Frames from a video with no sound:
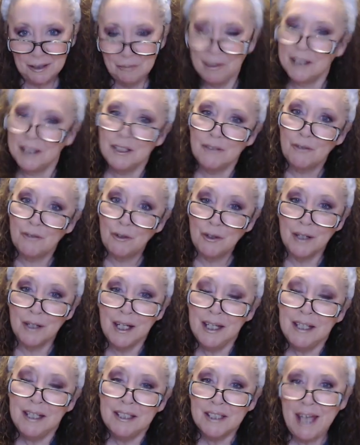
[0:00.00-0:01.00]
much for
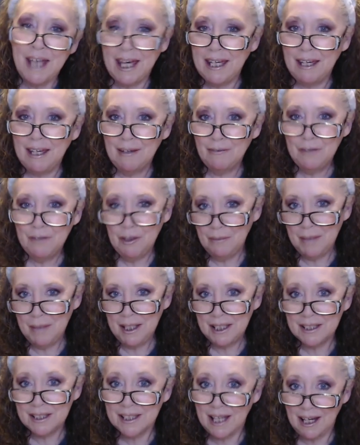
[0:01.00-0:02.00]
taking a few
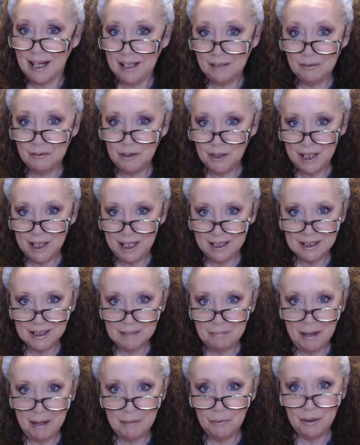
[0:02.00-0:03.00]
minutes out of your day to
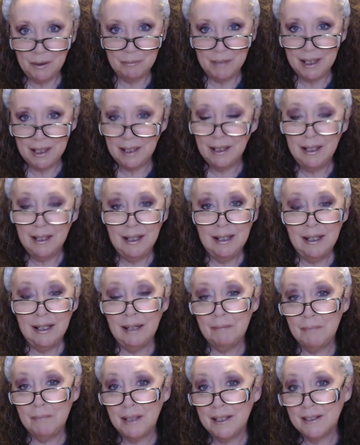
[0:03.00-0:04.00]
spend with me.
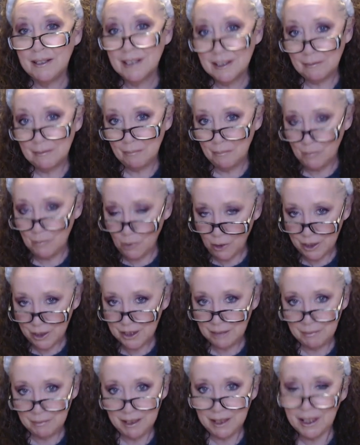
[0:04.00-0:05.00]
It means more
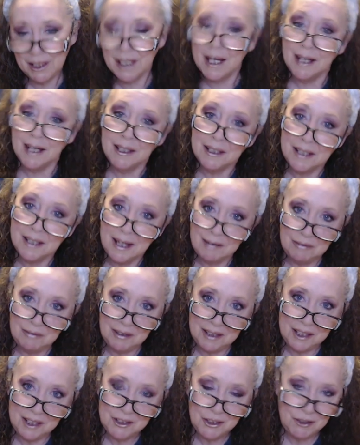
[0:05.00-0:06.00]
to me than I can ever
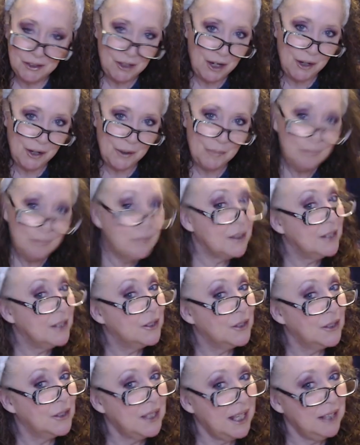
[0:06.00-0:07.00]
let you know.
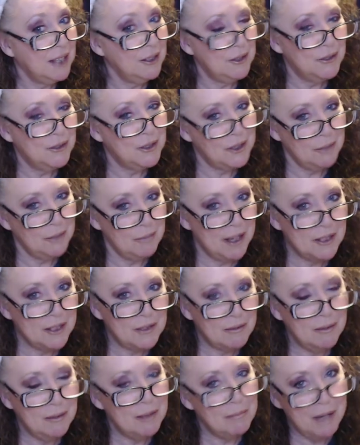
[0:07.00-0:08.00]
So thank you so much
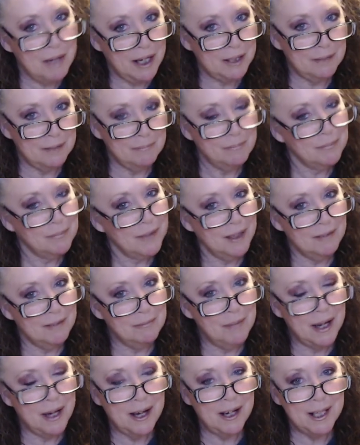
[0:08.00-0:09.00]
from the bottom of
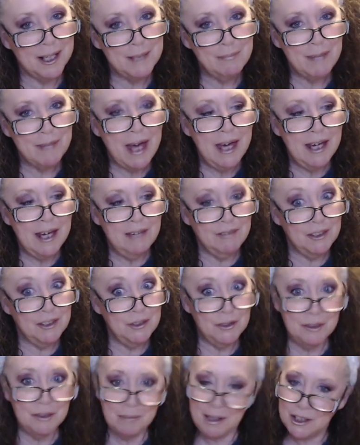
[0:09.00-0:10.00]
my heart. If you're
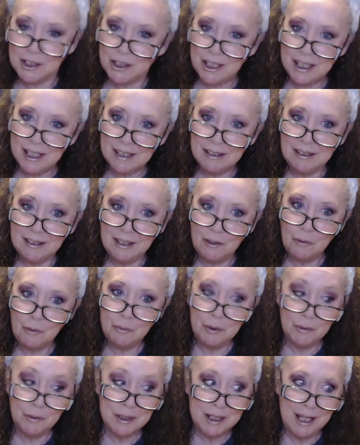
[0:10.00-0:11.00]
new to my channel, I hope
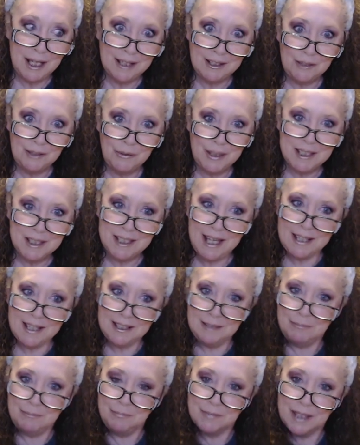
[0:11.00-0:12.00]
you would take a quick
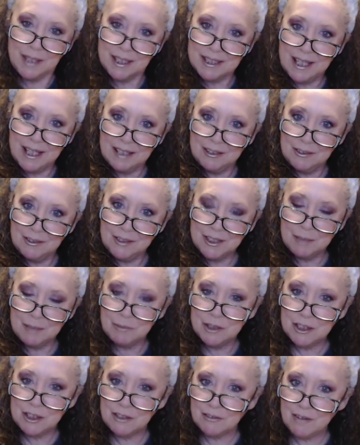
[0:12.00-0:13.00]
second, hit that little
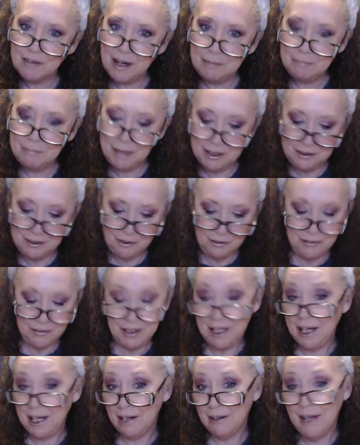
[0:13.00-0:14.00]
subscribe button over
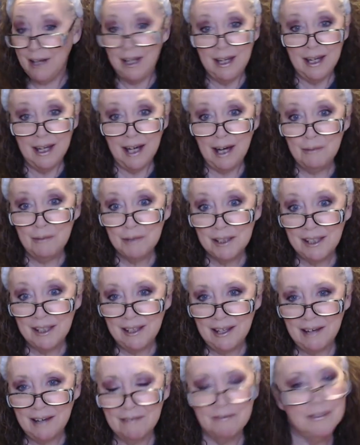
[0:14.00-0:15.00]
there. I would
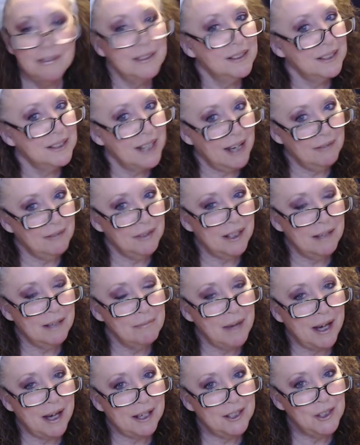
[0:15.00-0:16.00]
love to have you come
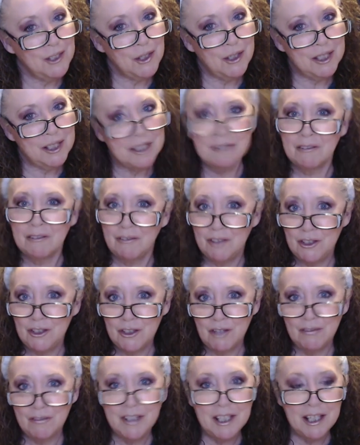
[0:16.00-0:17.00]
back and join us for
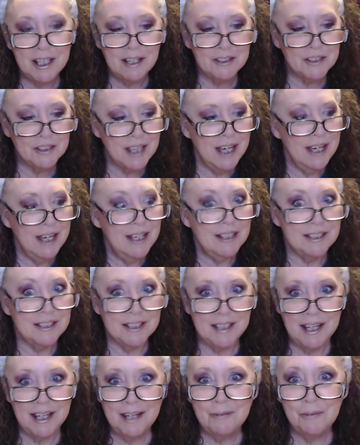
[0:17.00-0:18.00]
future videos.
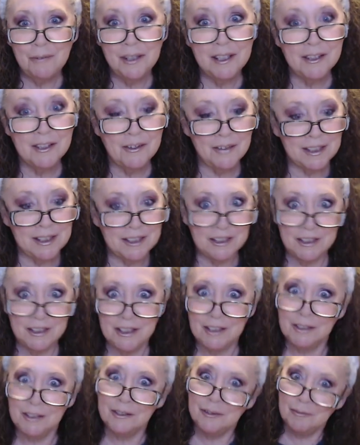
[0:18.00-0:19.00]
Today we are going to
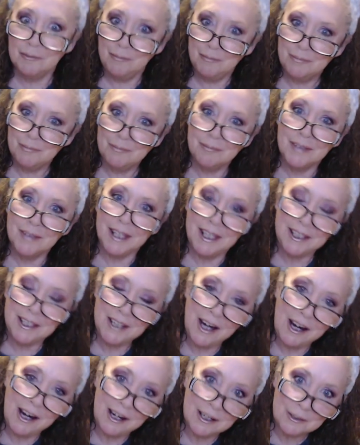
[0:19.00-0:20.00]
do an
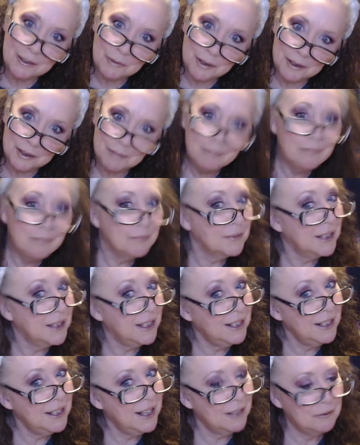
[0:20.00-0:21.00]
awkward,
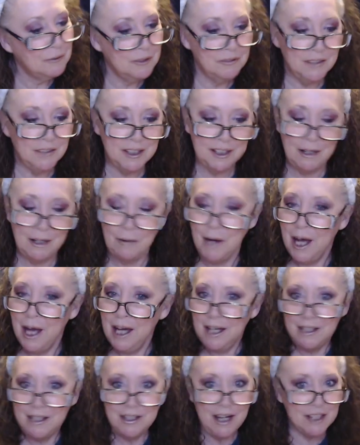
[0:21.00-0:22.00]
an awkward video.
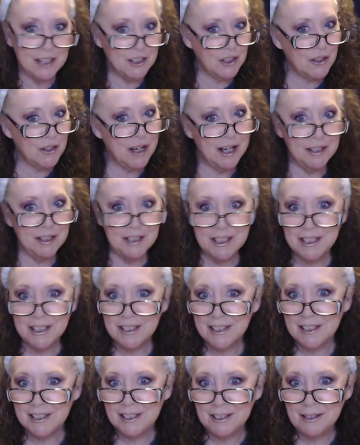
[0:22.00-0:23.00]
Not sure how this is
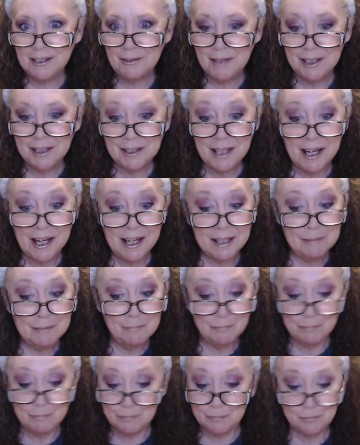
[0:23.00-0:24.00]
going to go online.
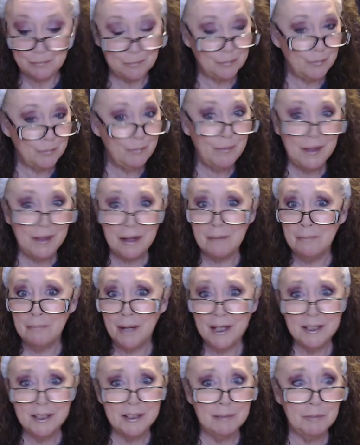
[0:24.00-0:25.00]

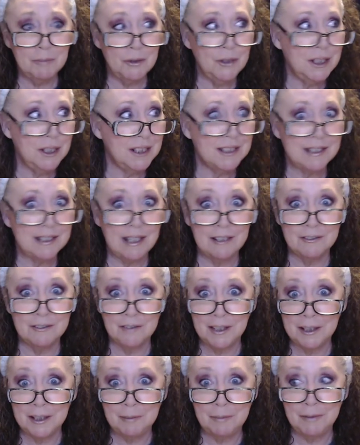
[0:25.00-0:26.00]
Part of the beauty is getting
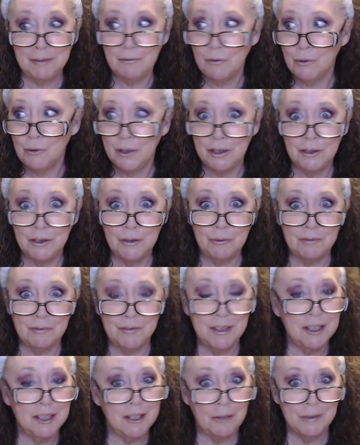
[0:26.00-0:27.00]
ready before you do a
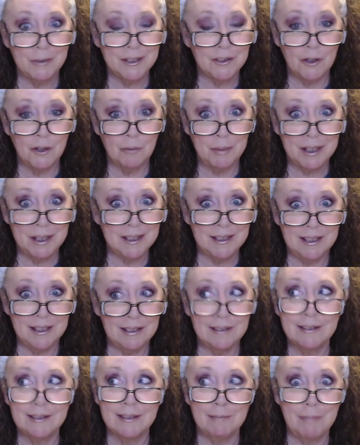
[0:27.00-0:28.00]
video is nobody
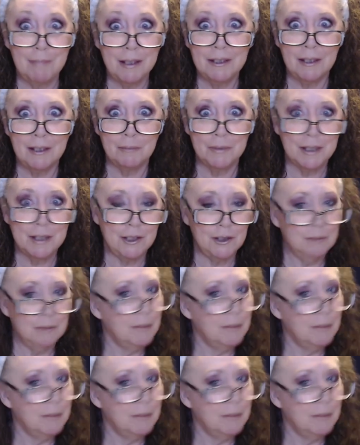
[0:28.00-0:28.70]
sees the mess ups that you